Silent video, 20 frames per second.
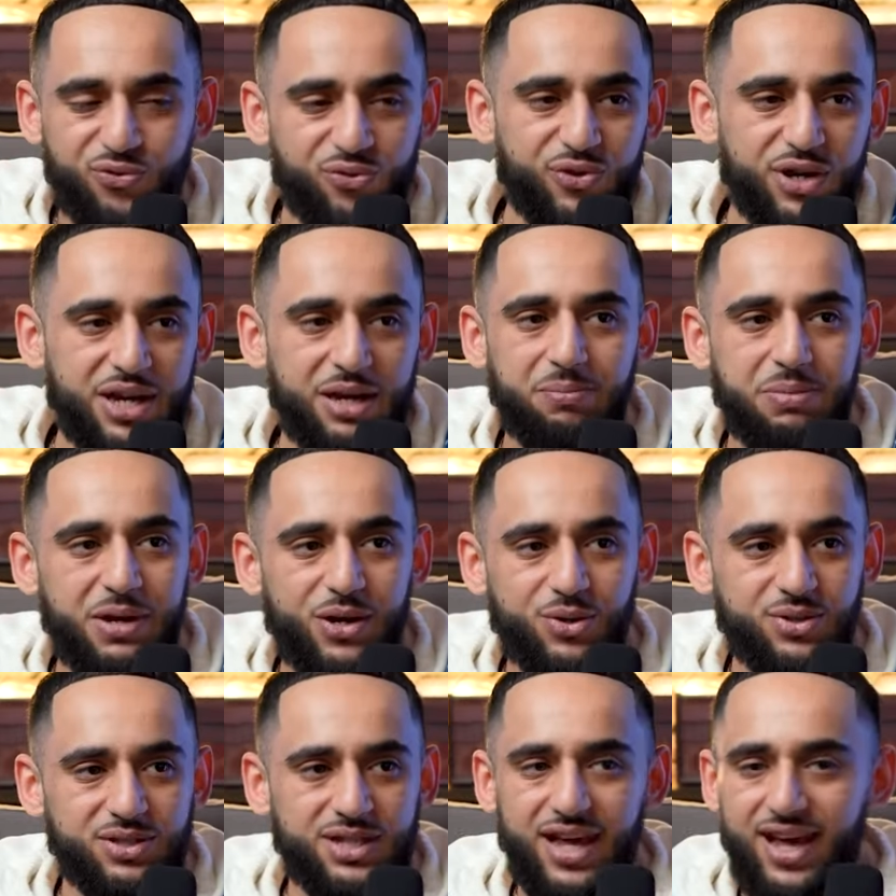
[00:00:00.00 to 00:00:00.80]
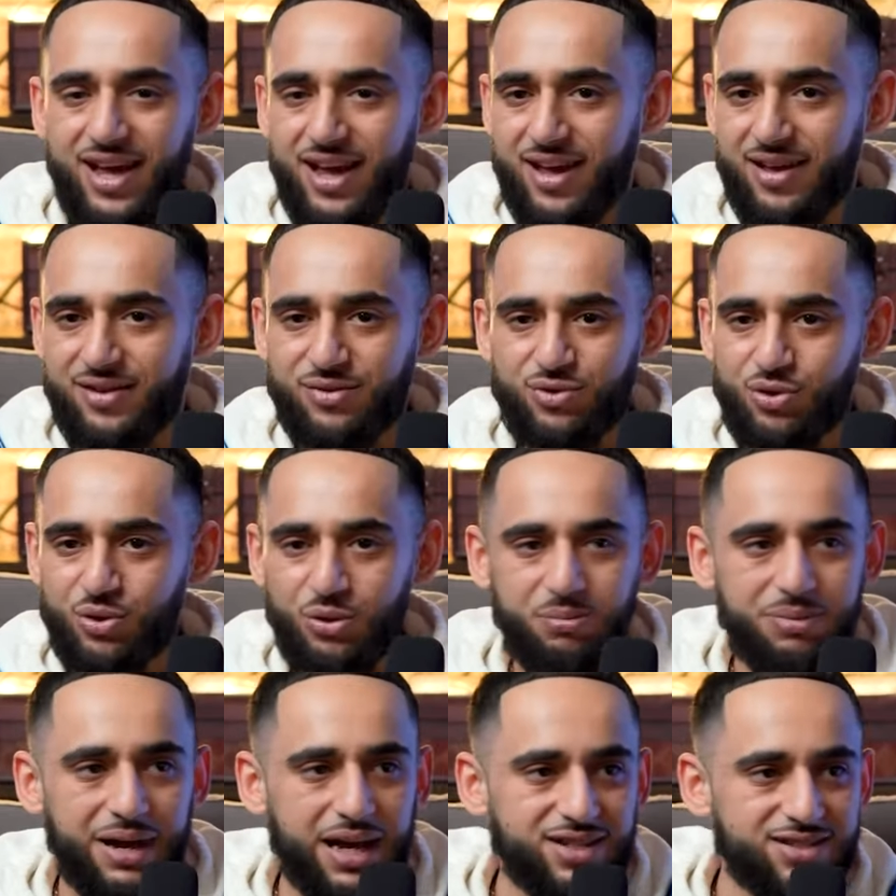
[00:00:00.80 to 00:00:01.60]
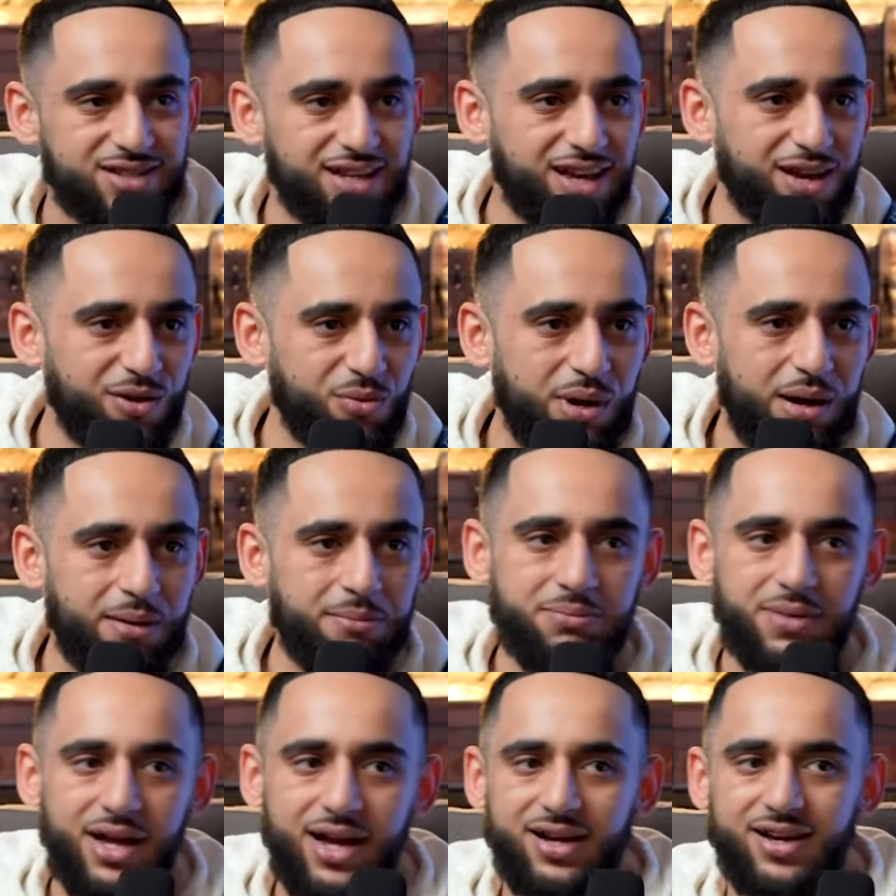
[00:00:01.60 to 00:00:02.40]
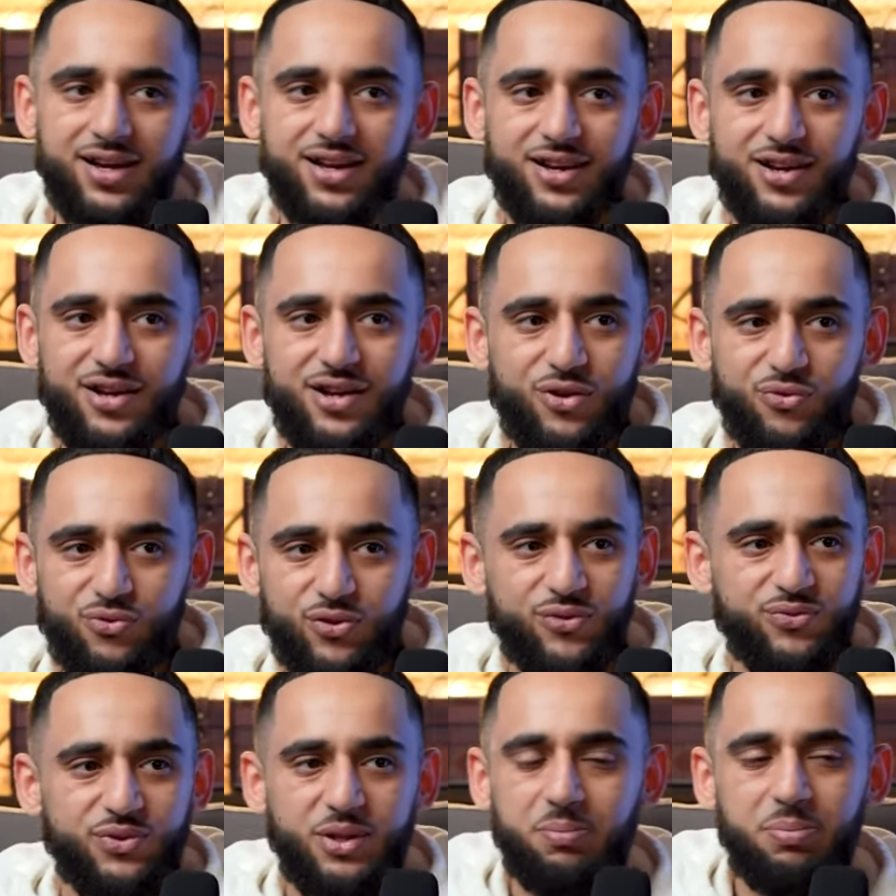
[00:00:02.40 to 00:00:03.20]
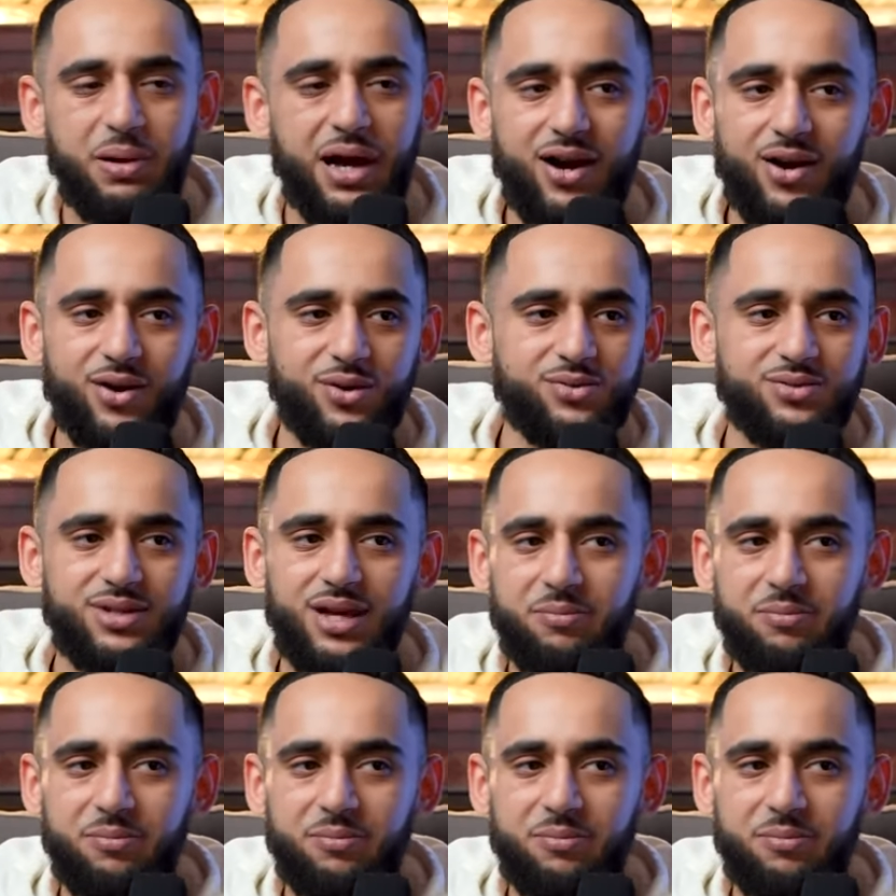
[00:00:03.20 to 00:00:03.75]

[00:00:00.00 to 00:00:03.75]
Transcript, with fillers: 3 bills here, 2 bags here, 1 bag, £50.